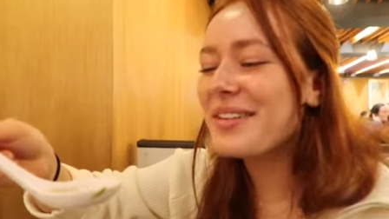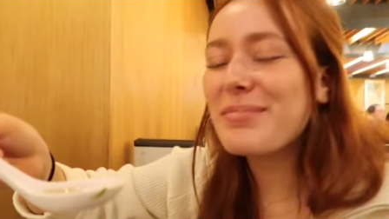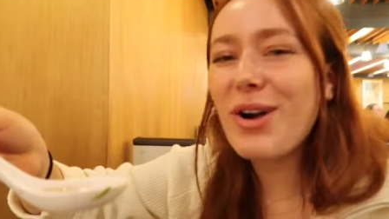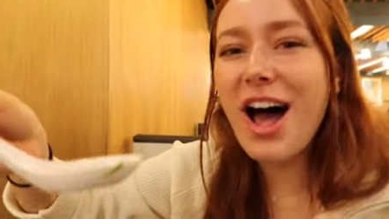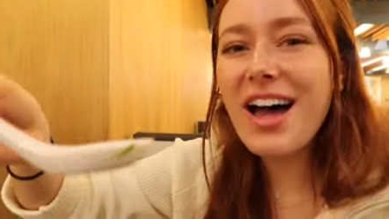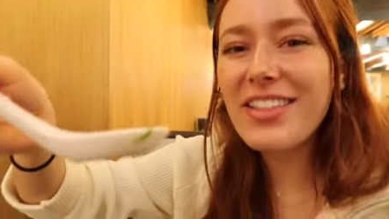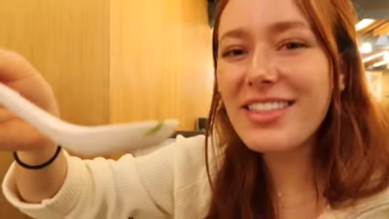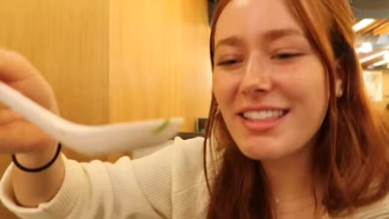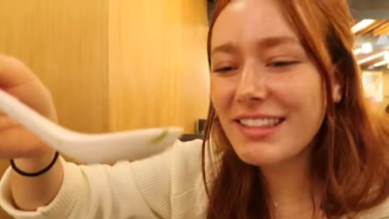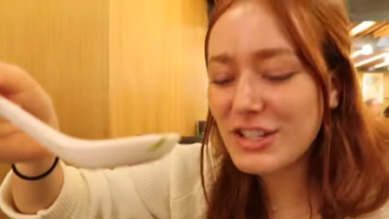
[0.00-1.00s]
the broth.
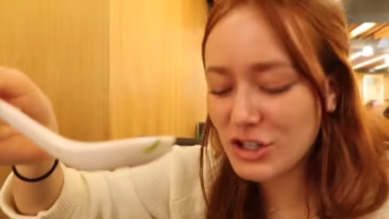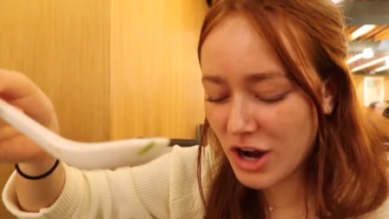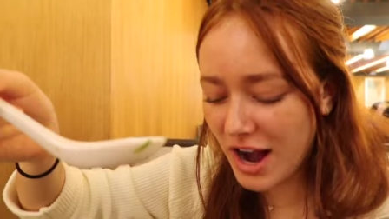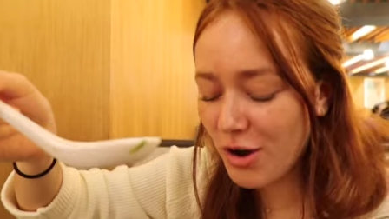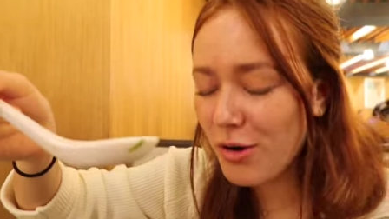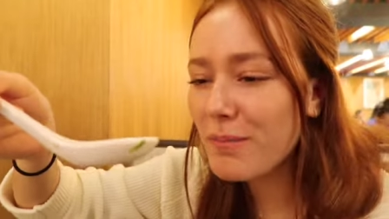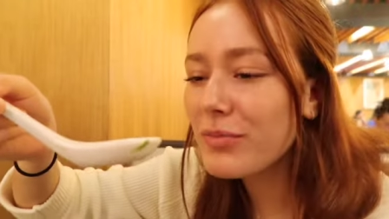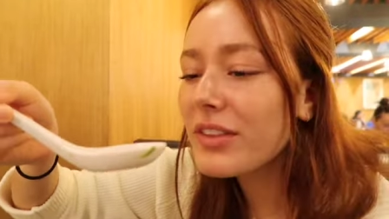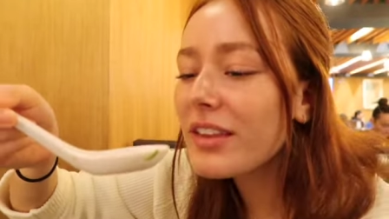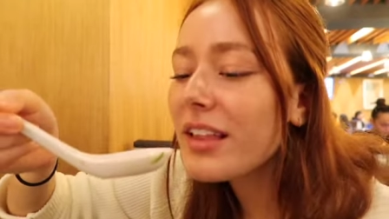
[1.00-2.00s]
Let's
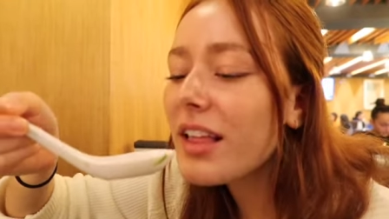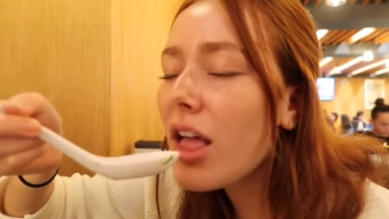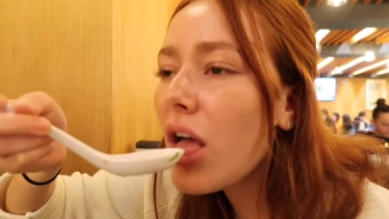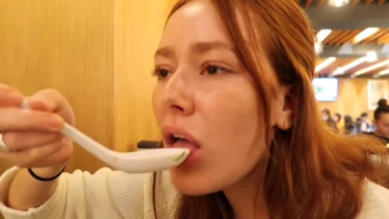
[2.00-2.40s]
the